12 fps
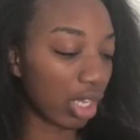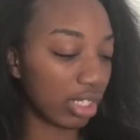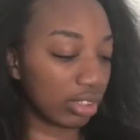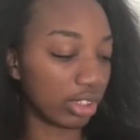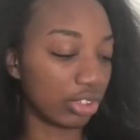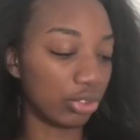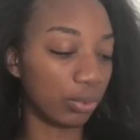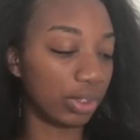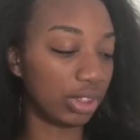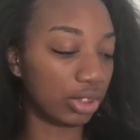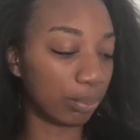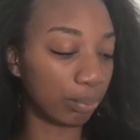It says no
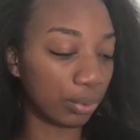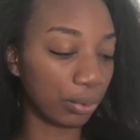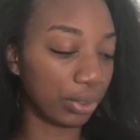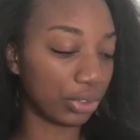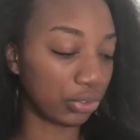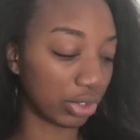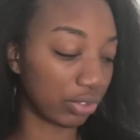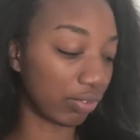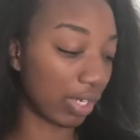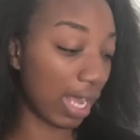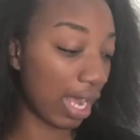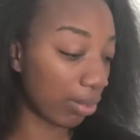need to pull and stretch
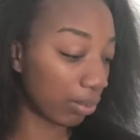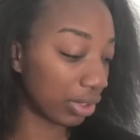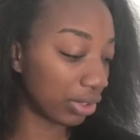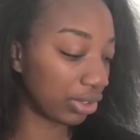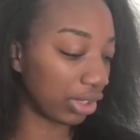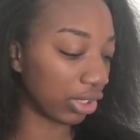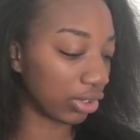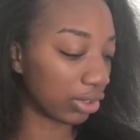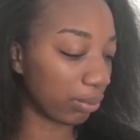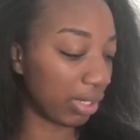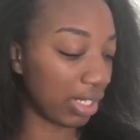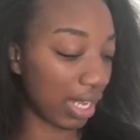for hours. The
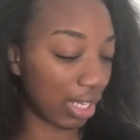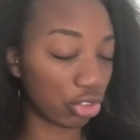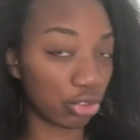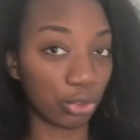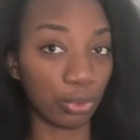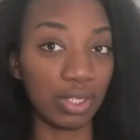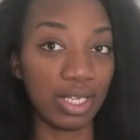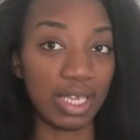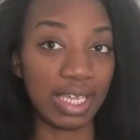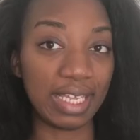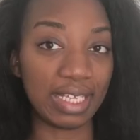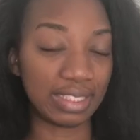ultimate natural
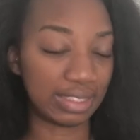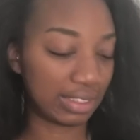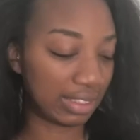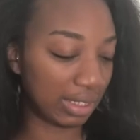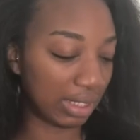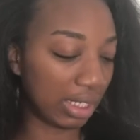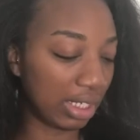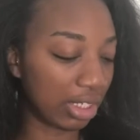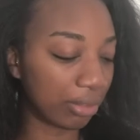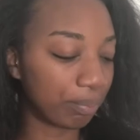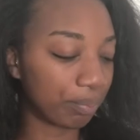and sleek